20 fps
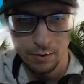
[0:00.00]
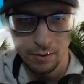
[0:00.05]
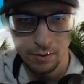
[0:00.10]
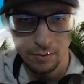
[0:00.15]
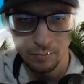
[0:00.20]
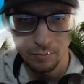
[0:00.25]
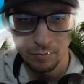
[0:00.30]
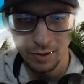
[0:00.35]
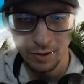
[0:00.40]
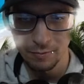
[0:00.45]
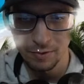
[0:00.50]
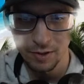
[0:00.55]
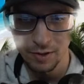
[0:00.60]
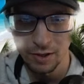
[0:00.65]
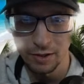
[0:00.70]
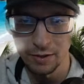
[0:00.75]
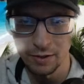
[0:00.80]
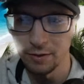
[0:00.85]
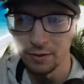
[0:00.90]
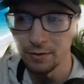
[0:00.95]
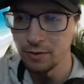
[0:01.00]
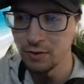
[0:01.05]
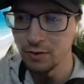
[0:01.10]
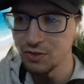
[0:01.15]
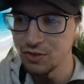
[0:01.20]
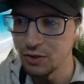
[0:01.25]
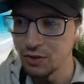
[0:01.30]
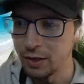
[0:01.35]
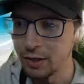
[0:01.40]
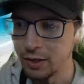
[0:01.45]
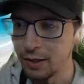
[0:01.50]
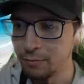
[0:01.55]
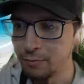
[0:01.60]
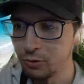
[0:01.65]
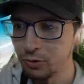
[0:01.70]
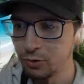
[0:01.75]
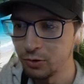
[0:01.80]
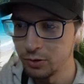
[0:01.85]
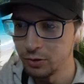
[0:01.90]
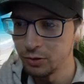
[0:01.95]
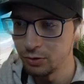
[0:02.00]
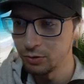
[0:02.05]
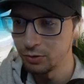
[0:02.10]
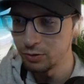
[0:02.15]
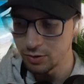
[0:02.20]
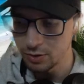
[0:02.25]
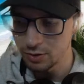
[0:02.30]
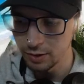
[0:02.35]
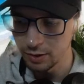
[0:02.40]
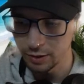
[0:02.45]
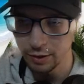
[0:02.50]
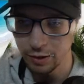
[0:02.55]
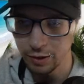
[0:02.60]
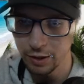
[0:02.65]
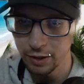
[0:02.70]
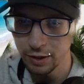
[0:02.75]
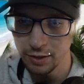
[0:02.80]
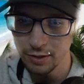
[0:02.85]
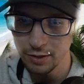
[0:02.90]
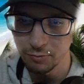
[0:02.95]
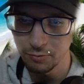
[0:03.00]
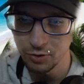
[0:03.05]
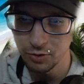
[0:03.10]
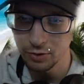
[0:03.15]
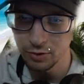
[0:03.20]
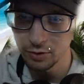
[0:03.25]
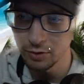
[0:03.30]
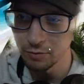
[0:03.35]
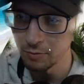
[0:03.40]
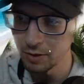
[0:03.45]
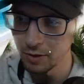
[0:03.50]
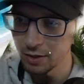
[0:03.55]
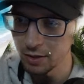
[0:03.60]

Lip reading: Pop that in. So then I'm going to select this. I'm also going to make this